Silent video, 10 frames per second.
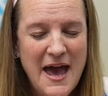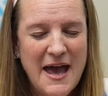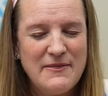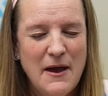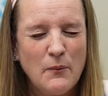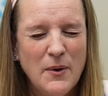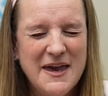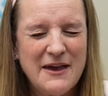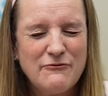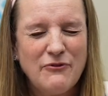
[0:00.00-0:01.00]
and that we
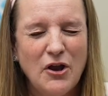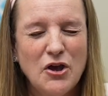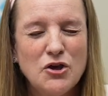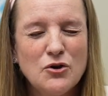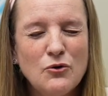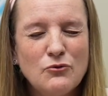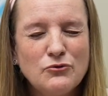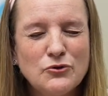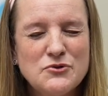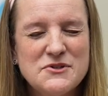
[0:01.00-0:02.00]
can follow your
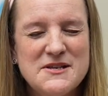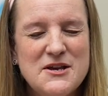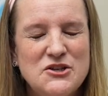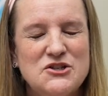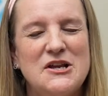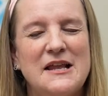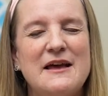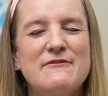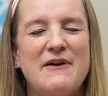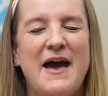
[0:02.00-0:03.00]
rules to
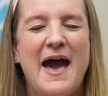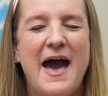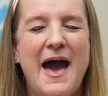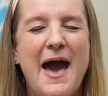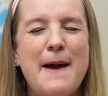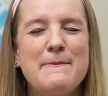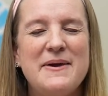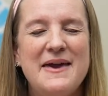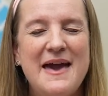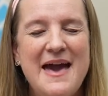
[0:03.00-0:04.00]
live a
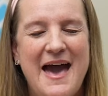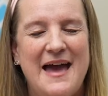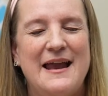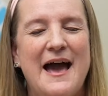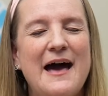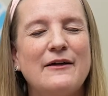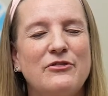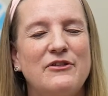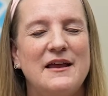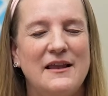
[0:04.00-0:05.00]
happy and
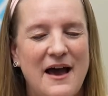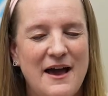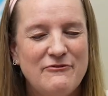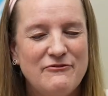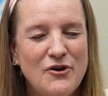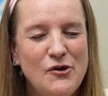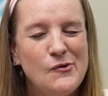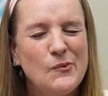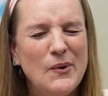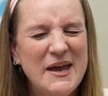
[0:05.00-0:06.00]
healthy life.
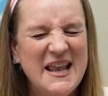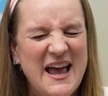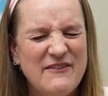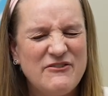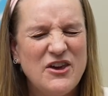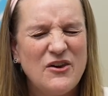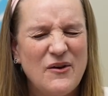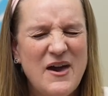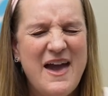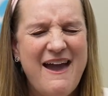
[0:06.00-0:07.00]
We love
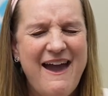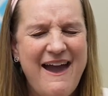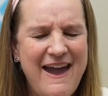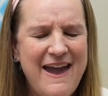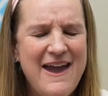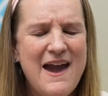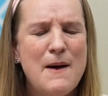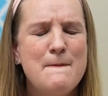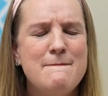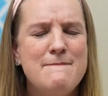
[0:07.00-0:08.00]
you.
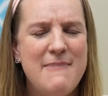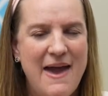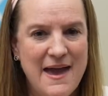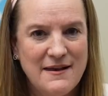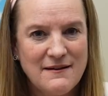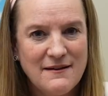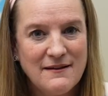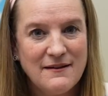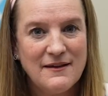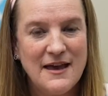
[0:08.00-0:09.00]
Amen.
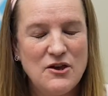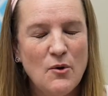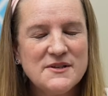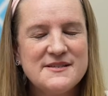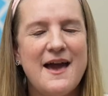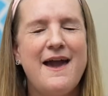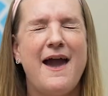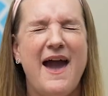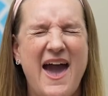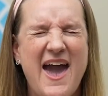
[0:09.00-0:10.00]
Can you all
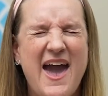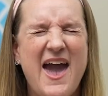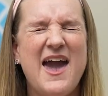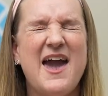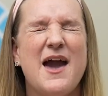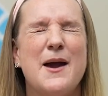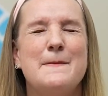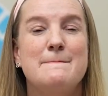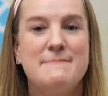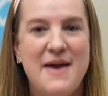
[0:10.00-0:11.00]
say
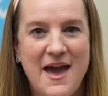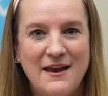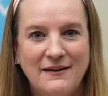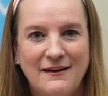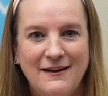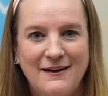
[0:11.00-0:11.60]
amen?